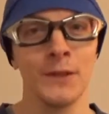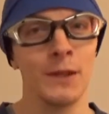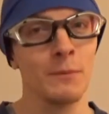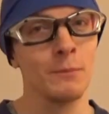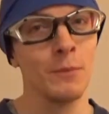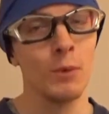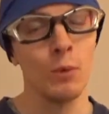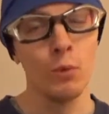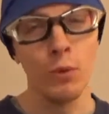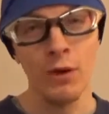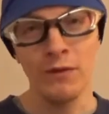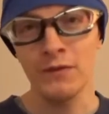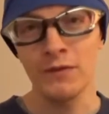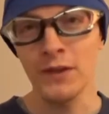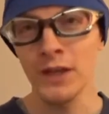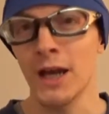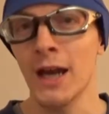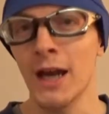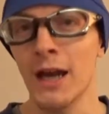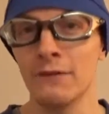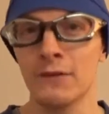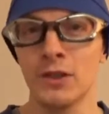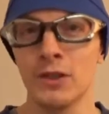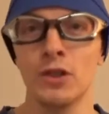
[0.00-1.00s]
But one thing I
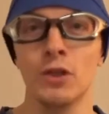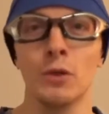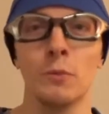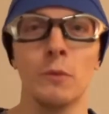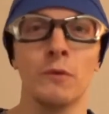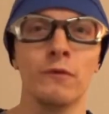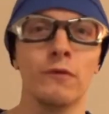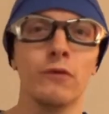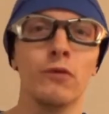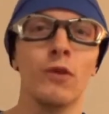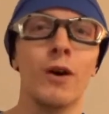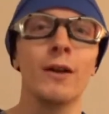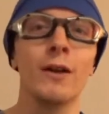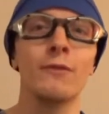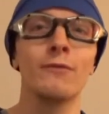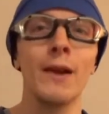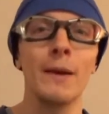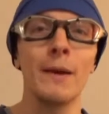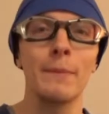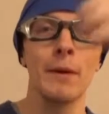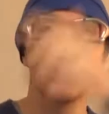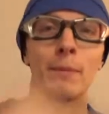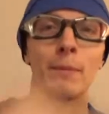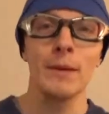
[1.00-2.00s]
have to do before I
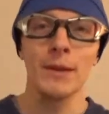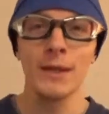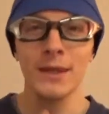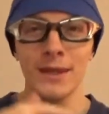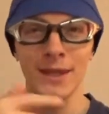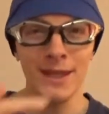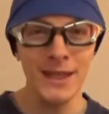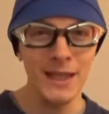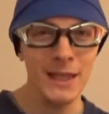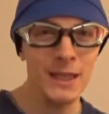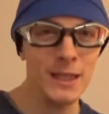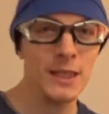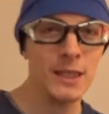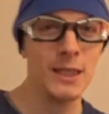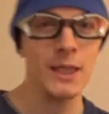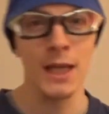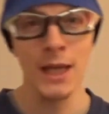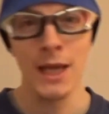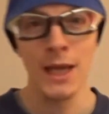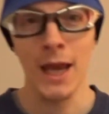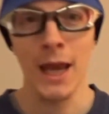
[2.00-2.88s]
wrap up this